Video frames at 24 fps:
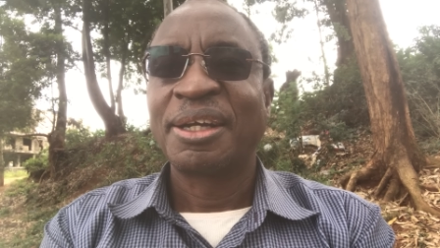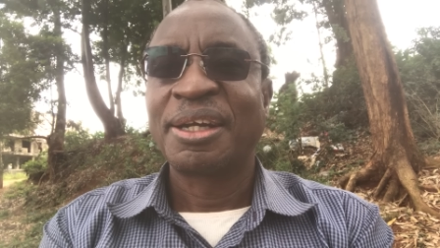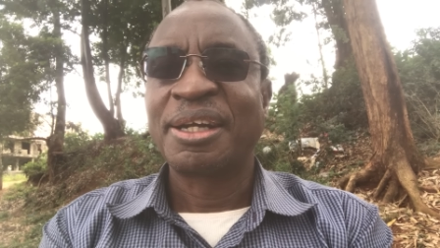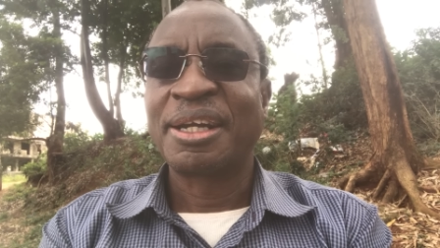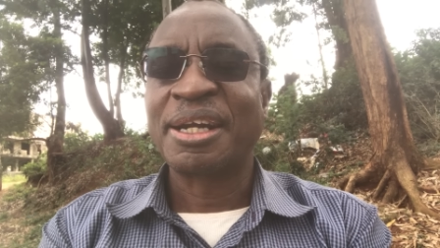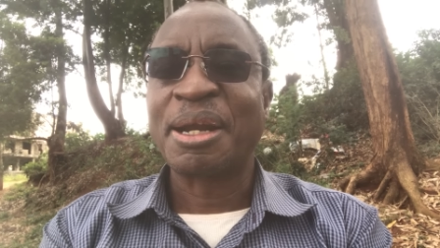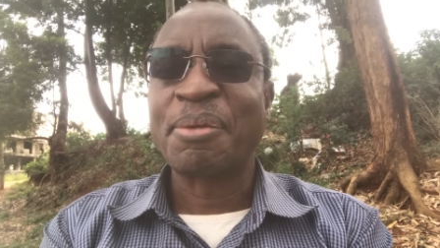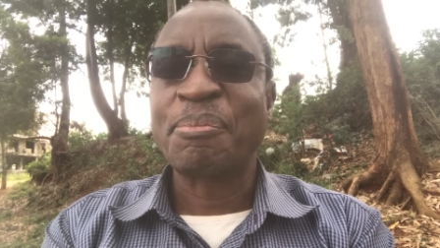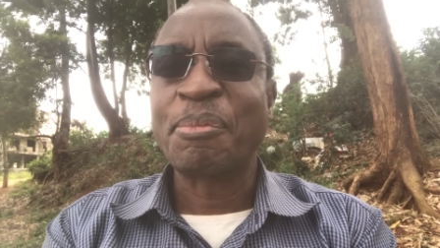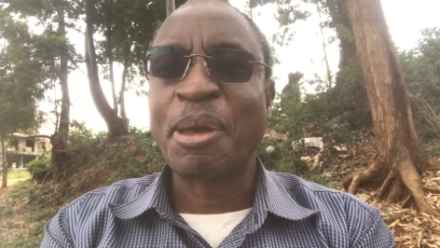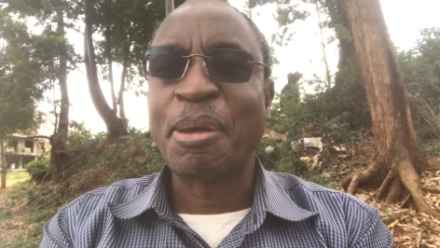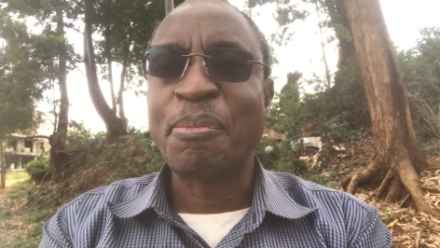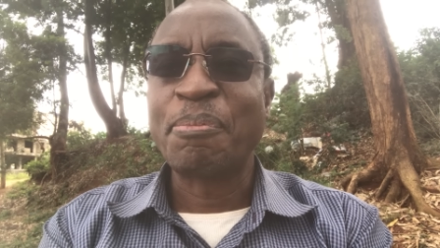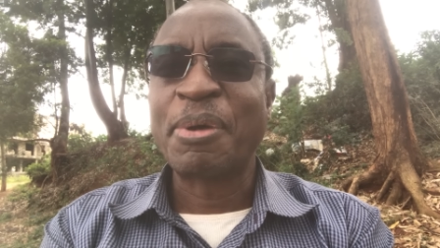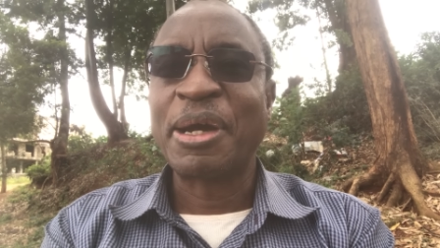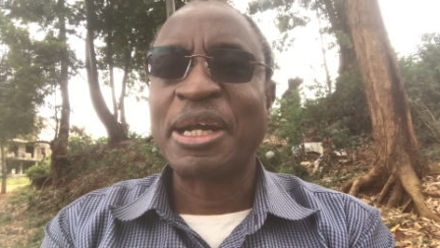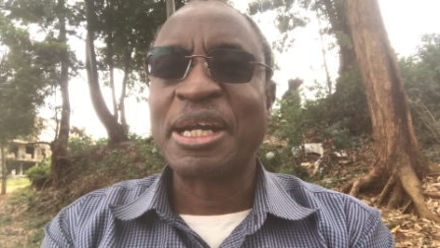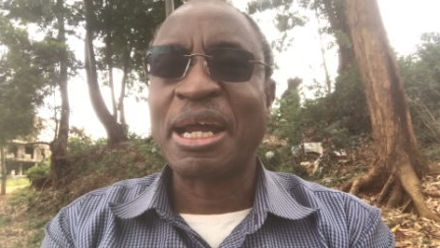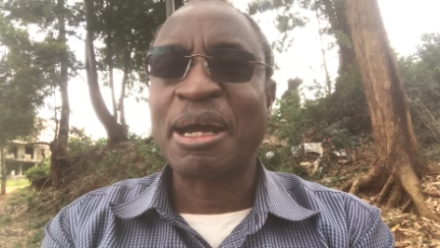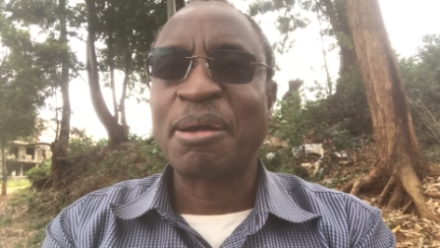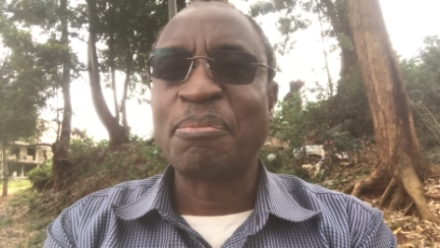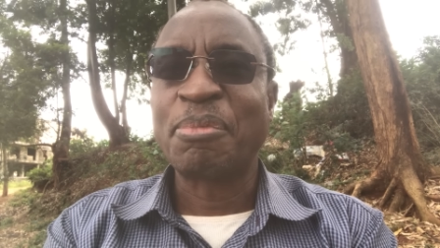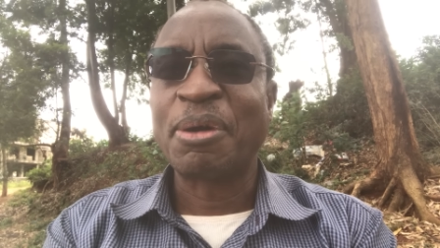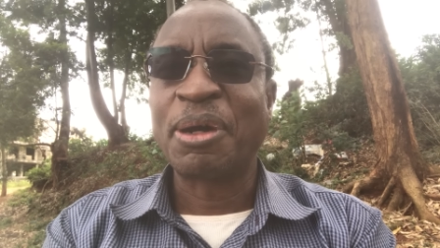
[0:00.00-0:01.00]

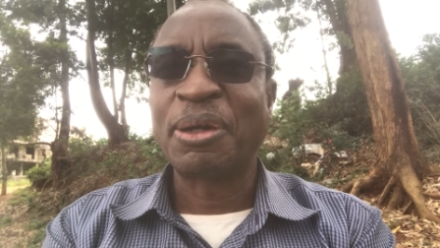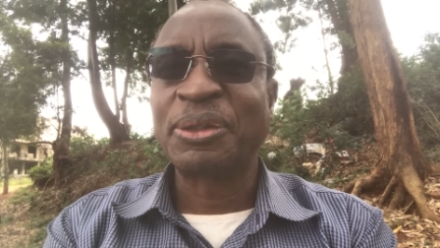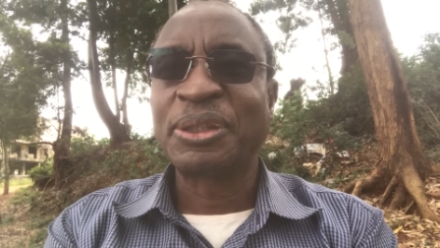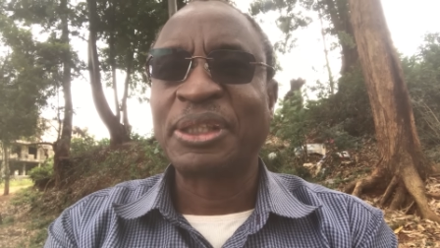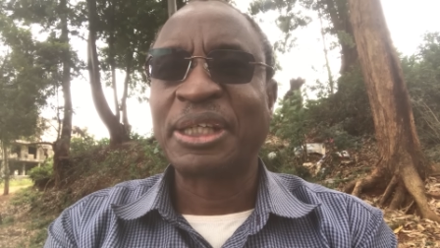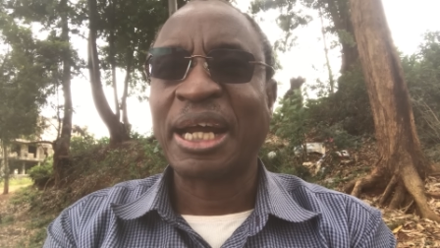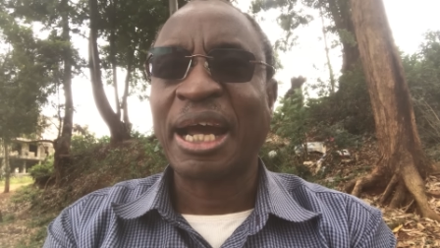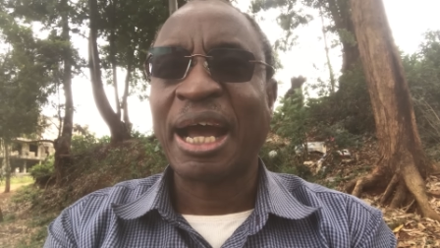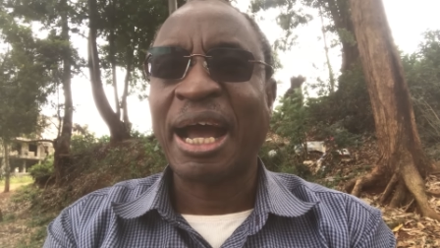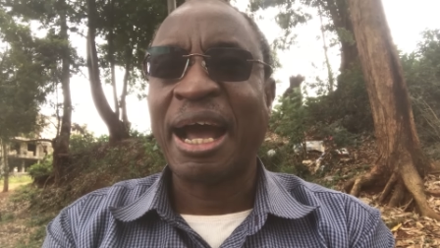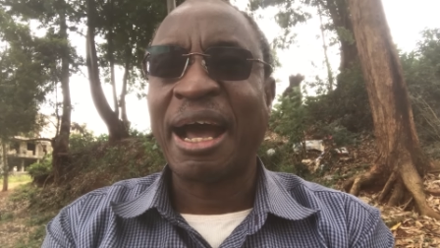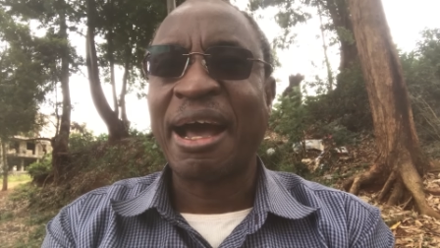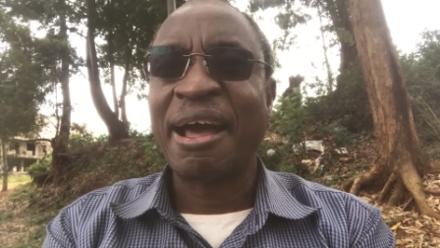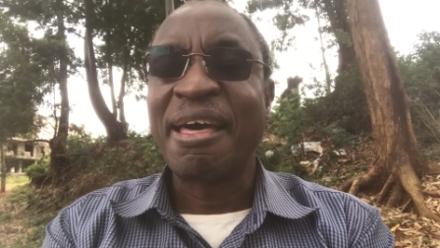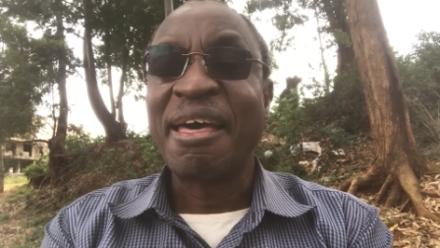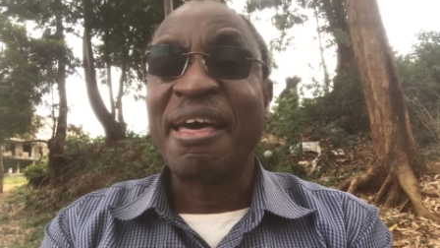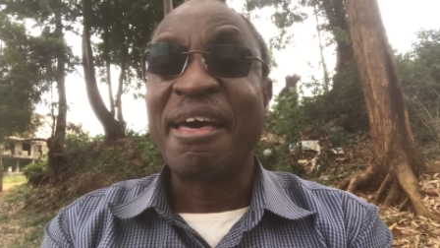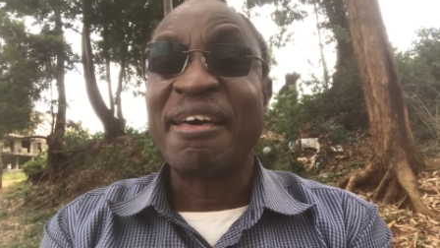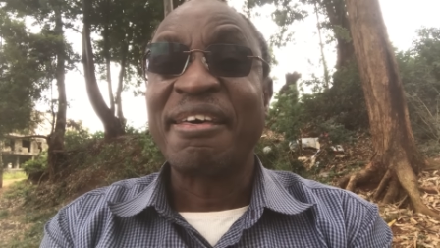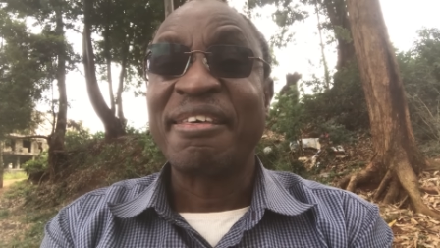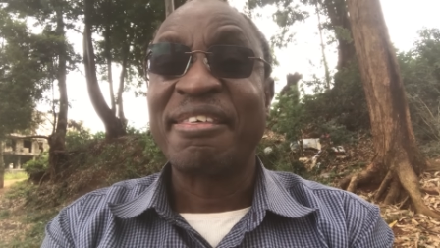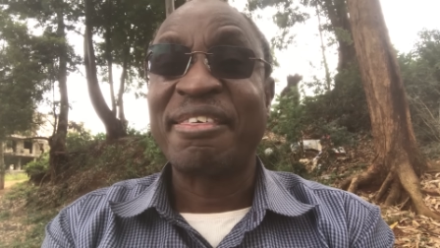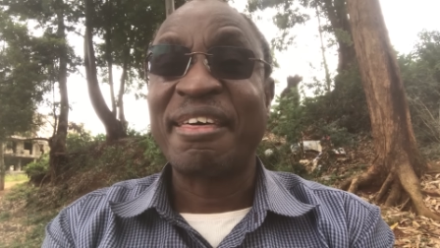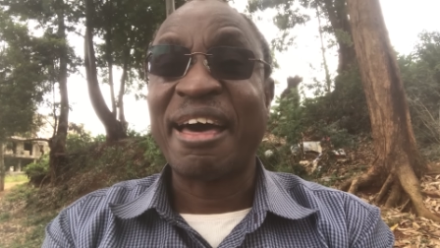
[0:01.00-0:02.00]
remembered about her
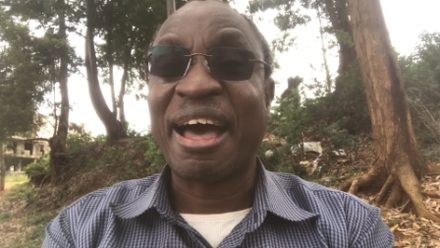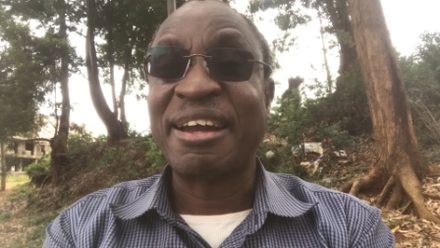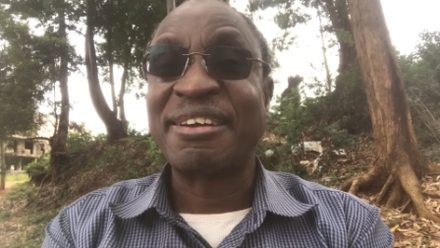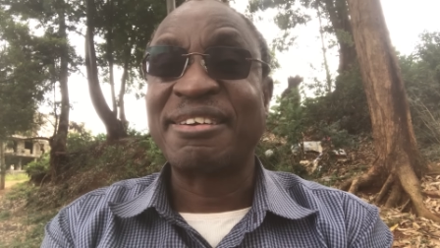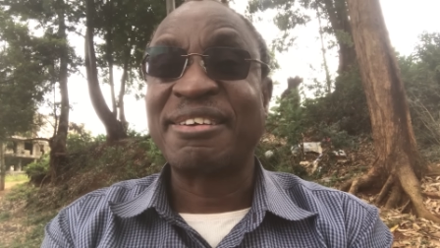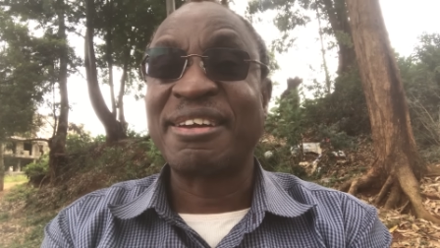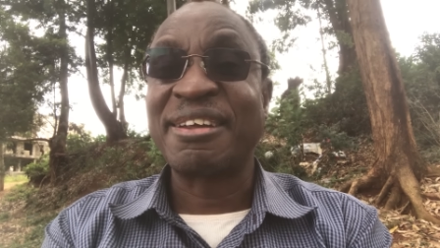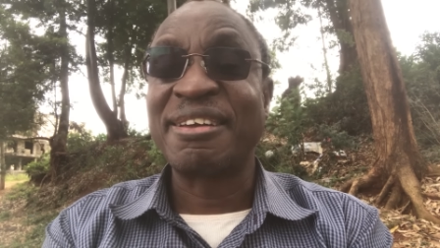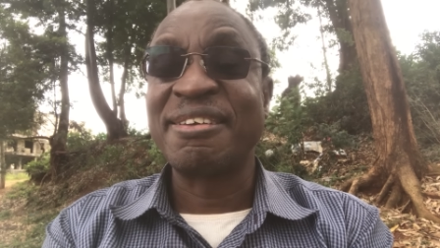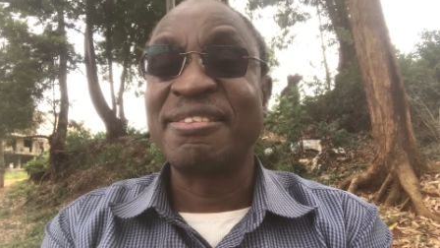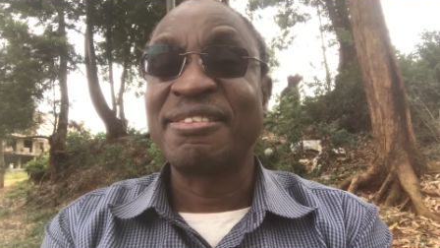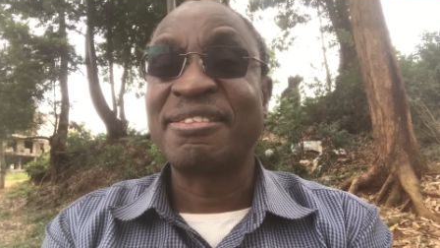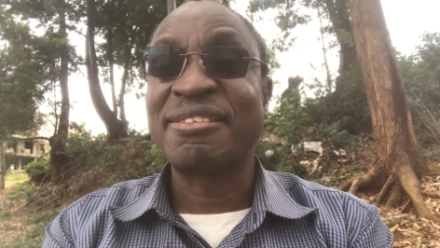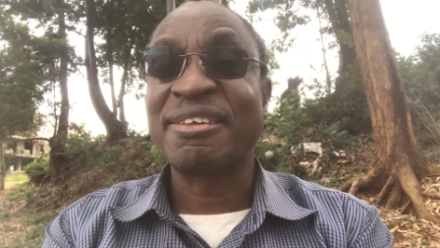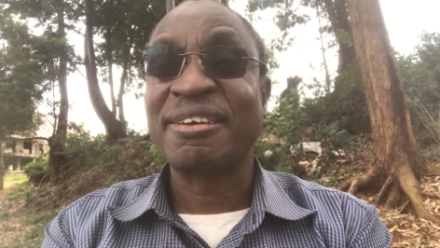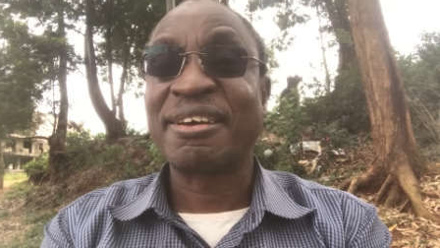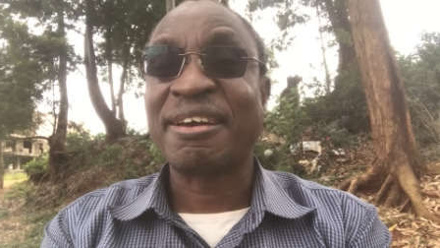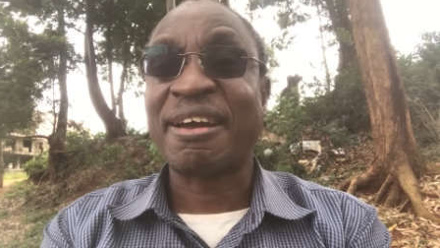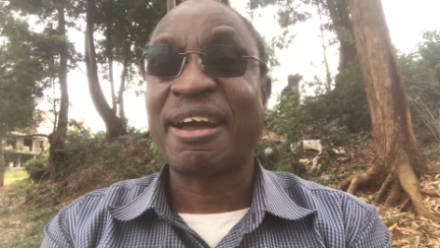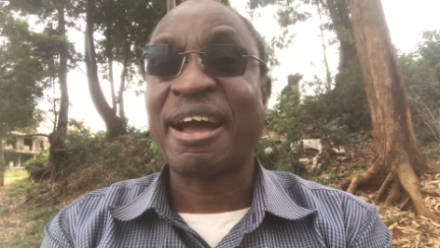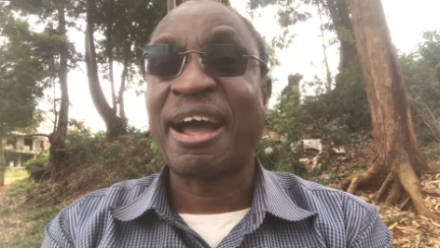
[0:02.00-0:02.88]
13th